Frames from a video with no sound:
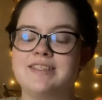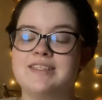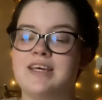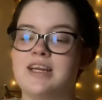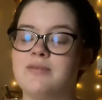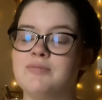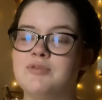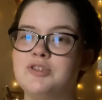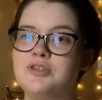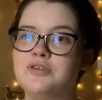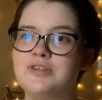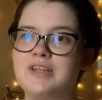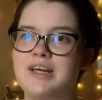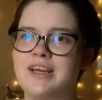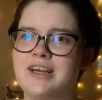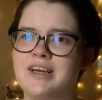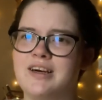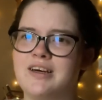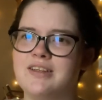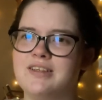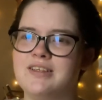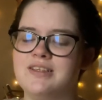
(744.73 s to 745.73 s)
And I'm so glad I
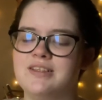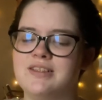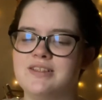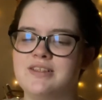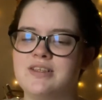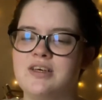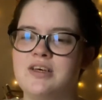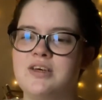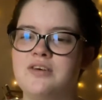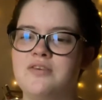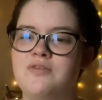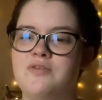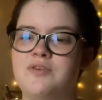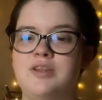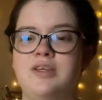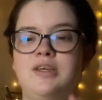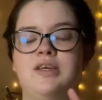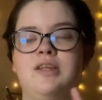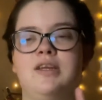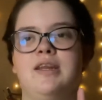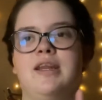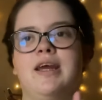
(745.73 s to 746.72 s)
got these for
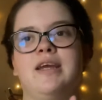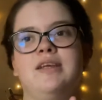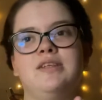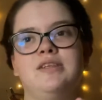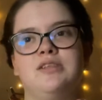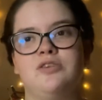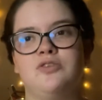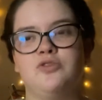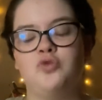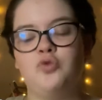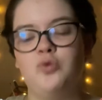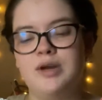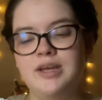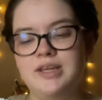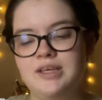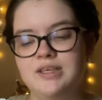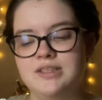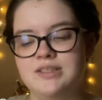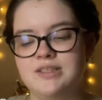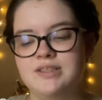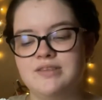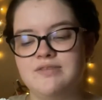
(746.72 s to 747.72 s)
the nineteen
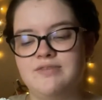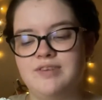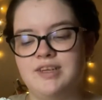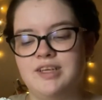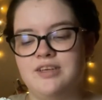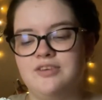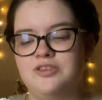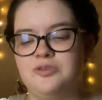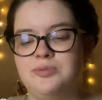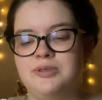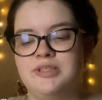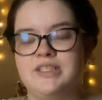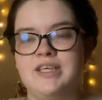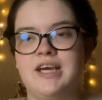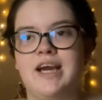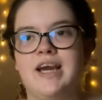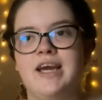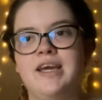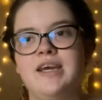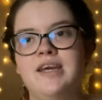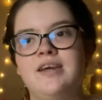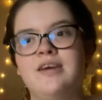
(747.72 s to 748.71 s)
twenties videos because
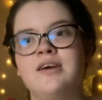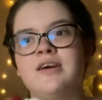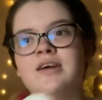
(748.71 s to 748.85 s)
I